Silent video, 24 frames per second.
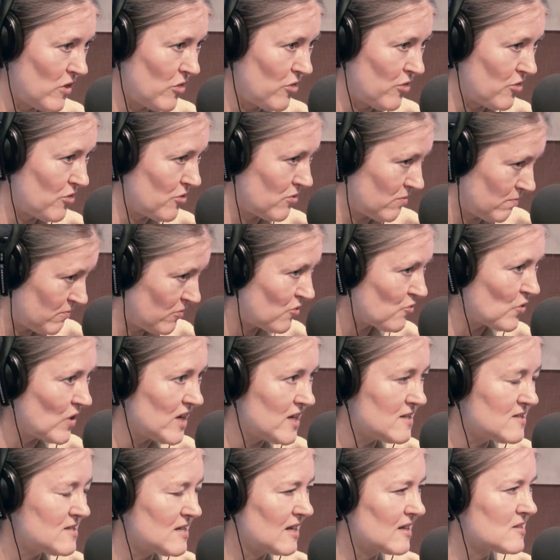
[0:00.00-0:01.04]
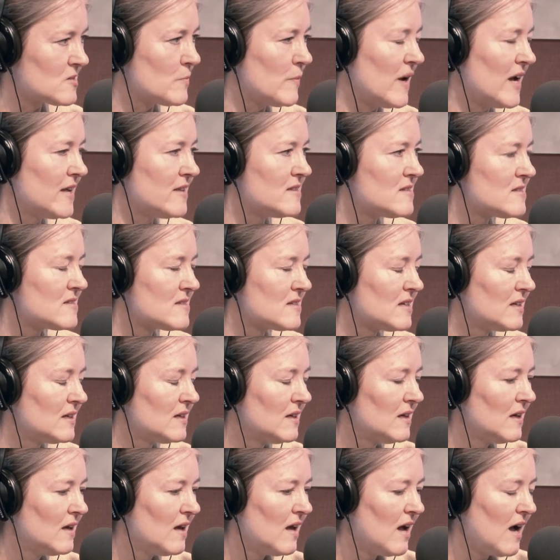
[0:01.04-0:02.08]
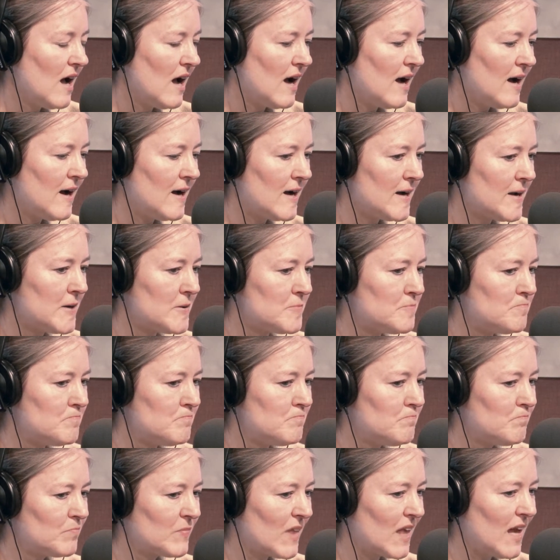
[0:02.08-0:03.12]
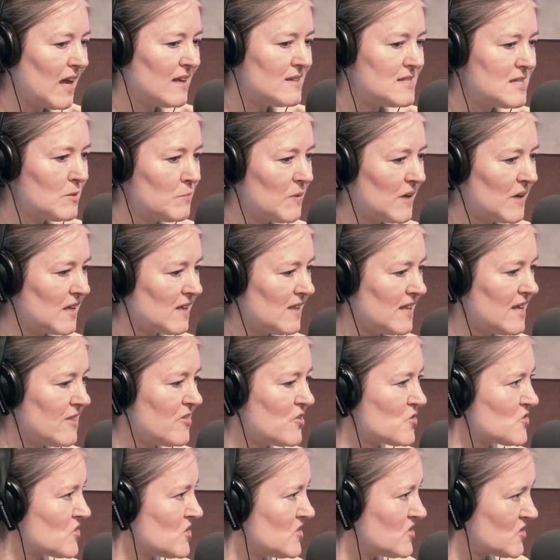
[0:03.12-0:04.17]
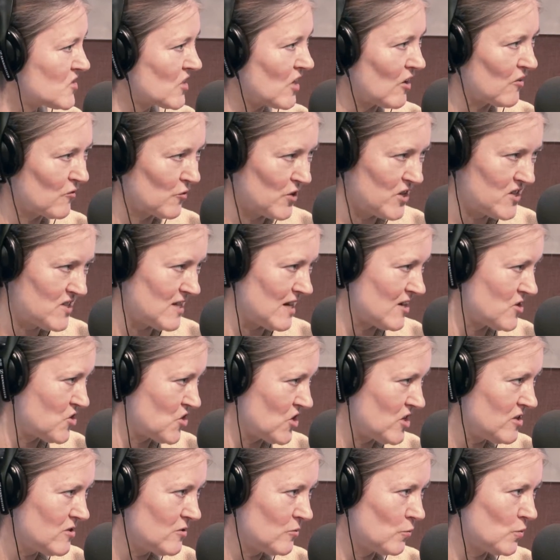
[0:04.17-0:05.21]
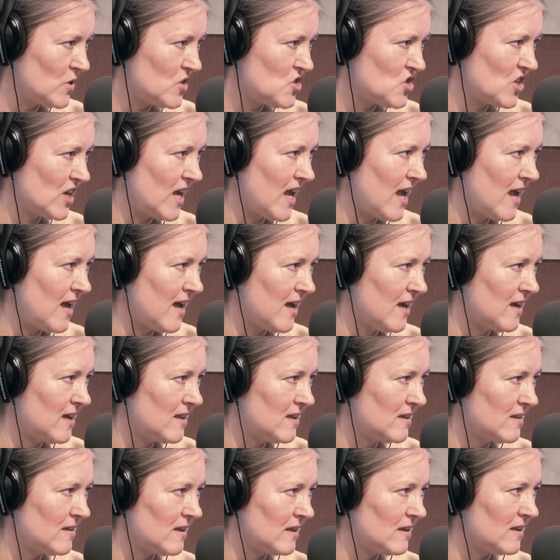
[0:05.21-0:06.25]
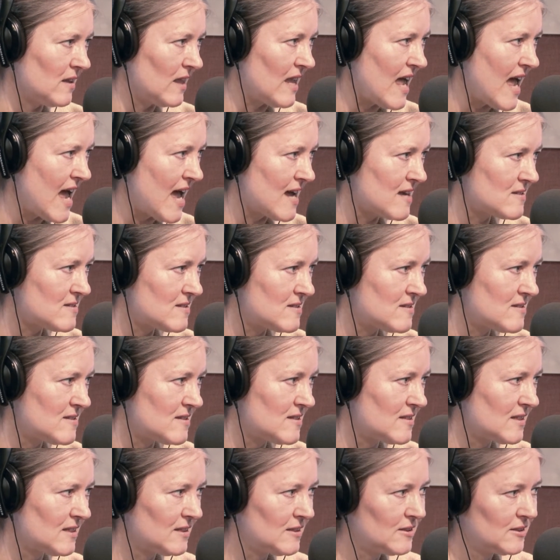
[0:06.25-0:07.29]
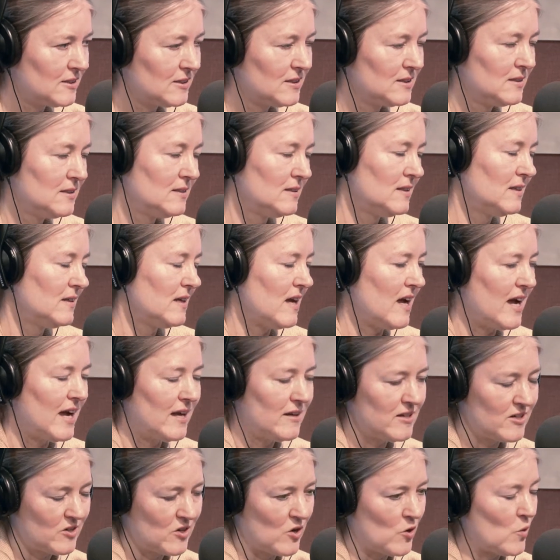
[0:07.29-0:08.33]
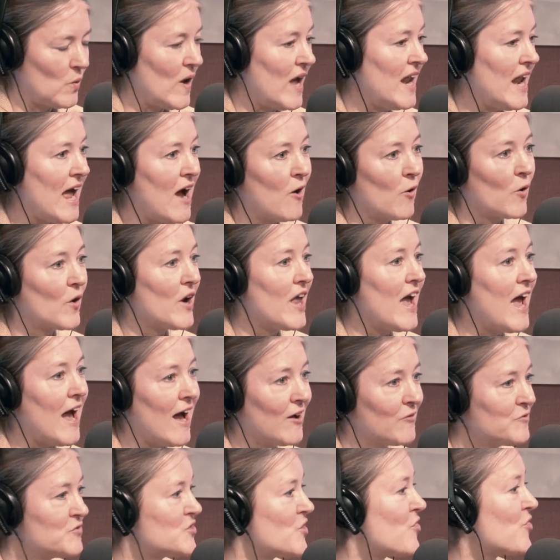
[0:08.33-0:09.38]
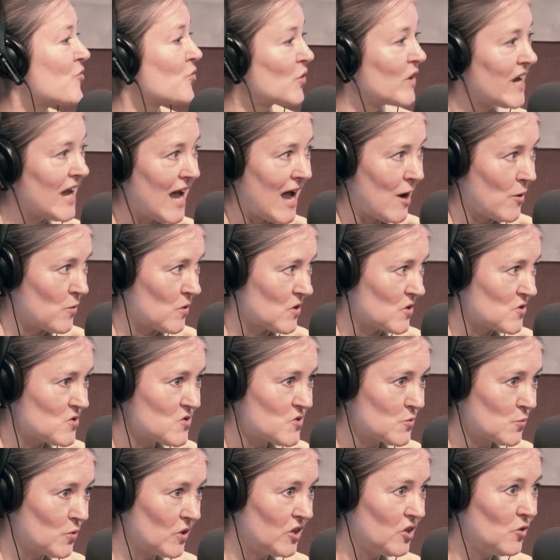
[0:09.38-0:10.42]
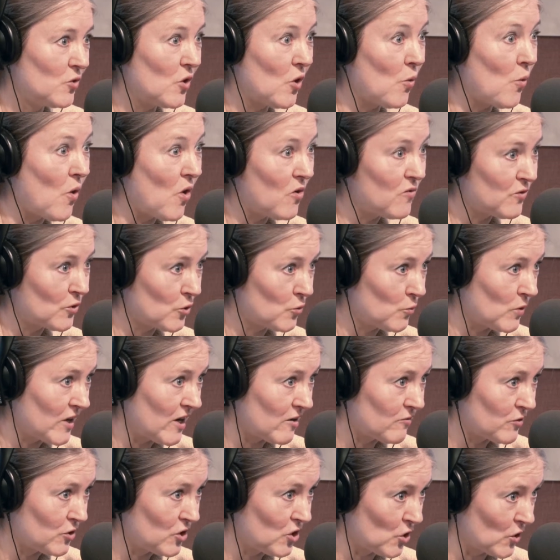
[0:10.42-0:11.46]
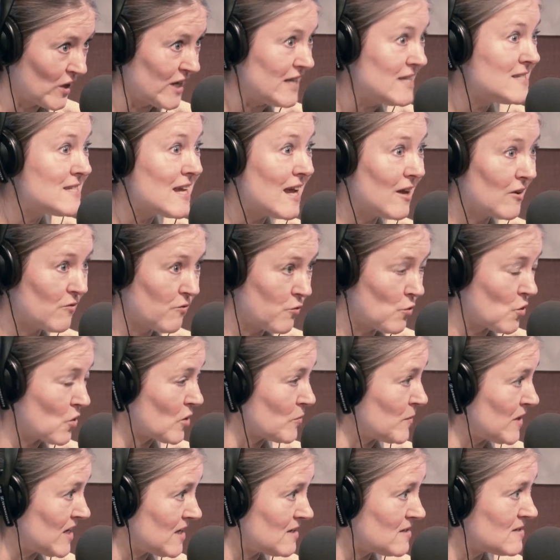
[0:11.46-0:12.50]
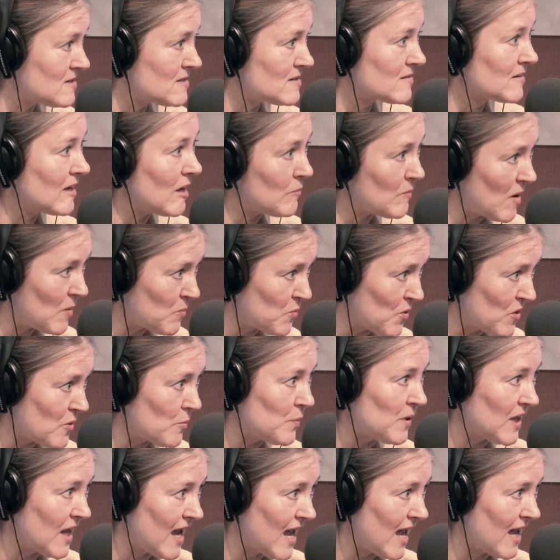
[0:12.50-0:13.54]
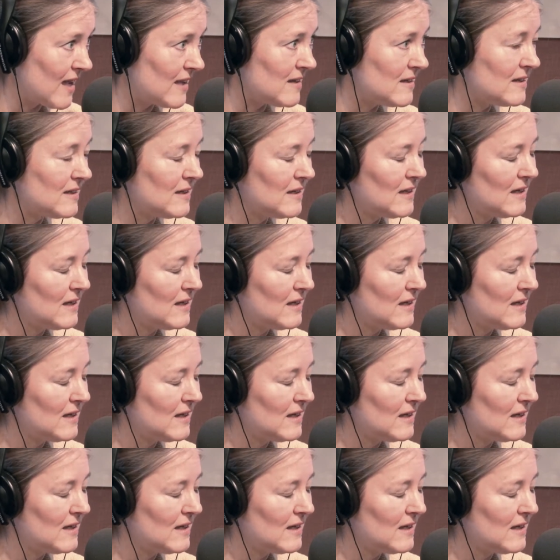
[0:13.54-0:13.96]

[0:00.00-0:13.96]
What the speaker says: with 3 to 6 months, and typically there's a discovery session which can last, an hour and a half to 3 hours, where you go over whatever your intake form is, come up with a plan.